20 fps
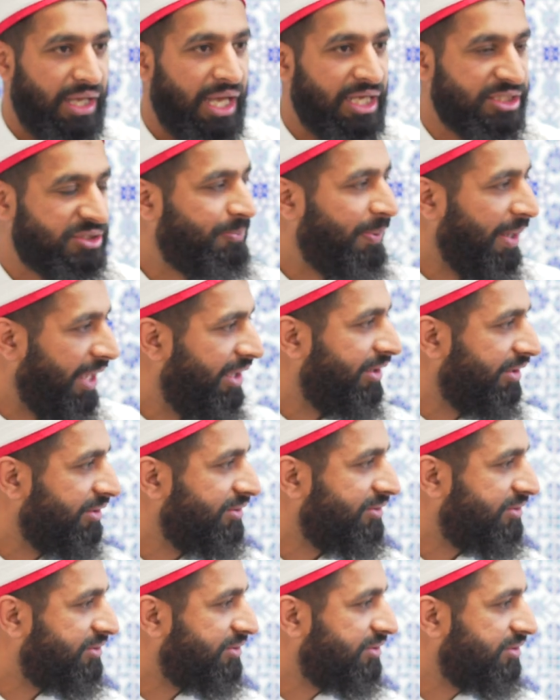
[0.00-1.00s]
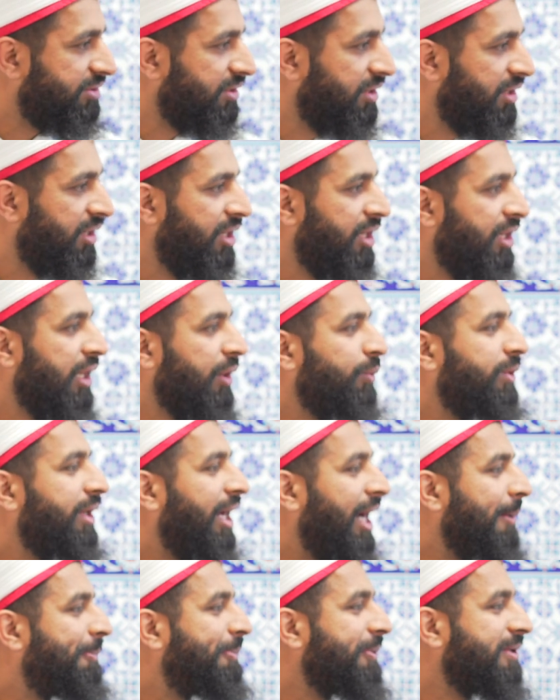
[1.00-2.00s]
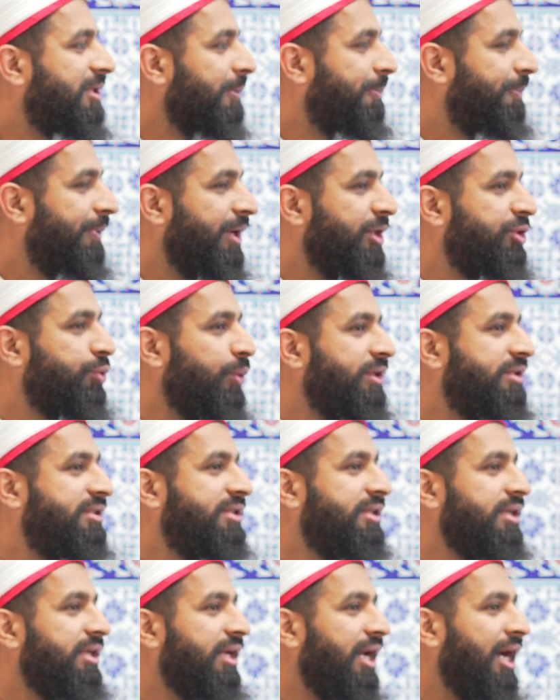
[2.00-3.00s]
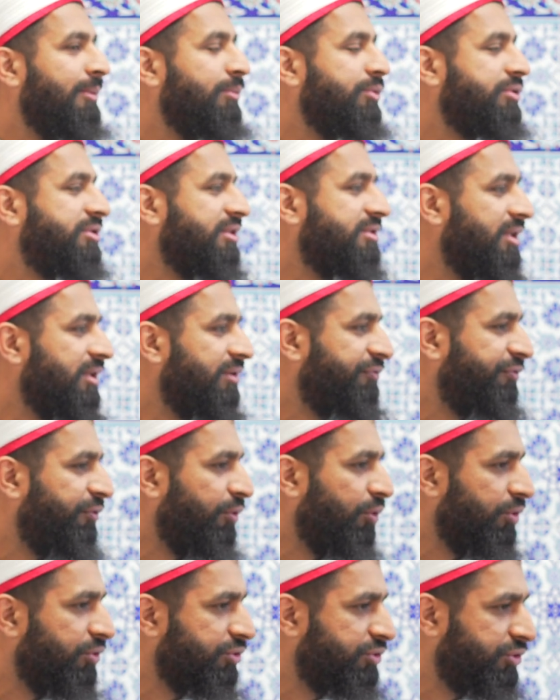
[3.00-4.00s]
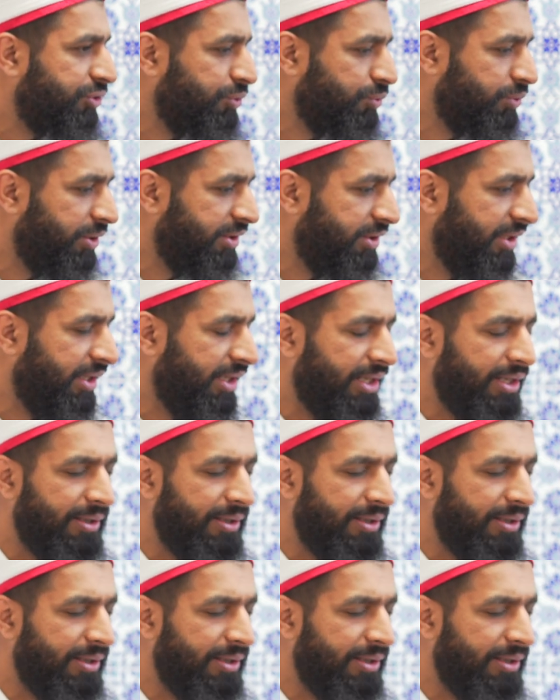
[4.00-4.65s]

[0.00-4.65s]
as parents, we are happy to pay 20, how much is it for student,